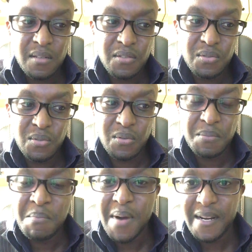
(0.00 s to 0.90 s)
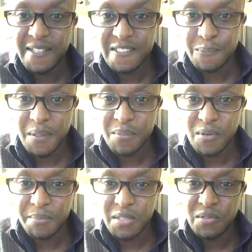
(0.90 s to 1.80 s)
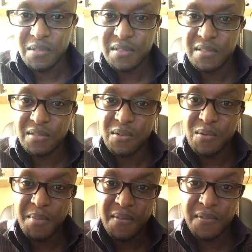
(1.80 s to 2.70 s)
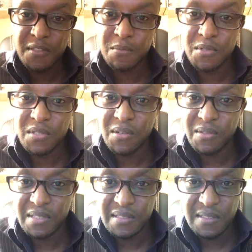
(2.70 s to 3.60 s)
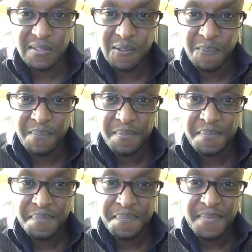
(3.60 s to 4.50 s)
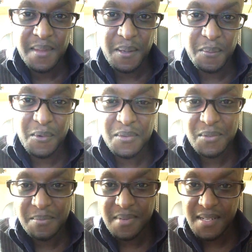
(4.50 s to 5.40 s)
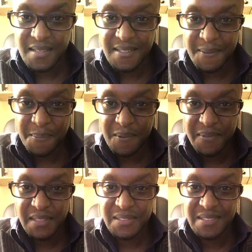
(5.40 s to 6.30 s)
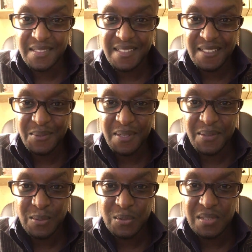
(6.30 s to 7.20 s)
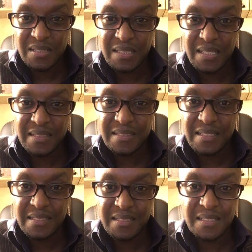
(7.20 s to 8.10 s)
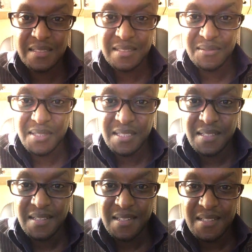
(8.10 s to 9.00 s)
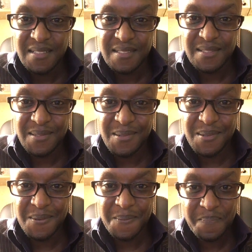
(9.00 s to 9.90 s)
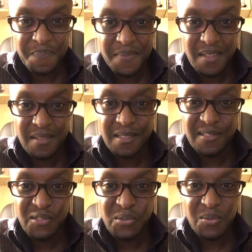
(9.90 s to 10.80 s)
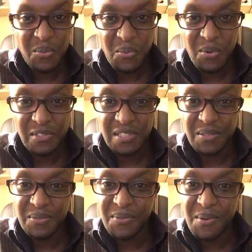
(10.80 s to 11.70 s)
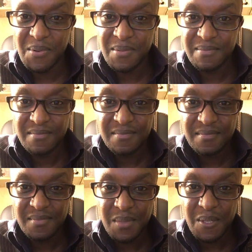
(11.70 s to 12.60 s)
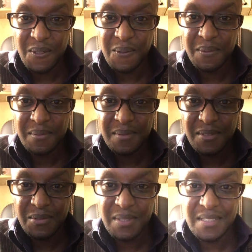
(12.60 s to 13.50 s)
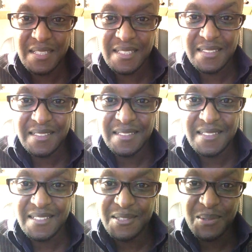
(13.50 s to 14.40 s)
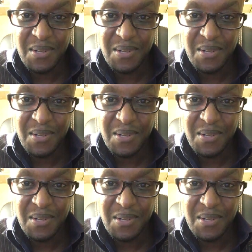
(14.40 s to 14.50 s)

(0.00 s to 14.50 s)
you know, manage my bromhidrosis or my fish body odor syndrome? I'm going to bring in a professional that we are going to discuss extensively. So this June, watch out for, you know, sweat-related issue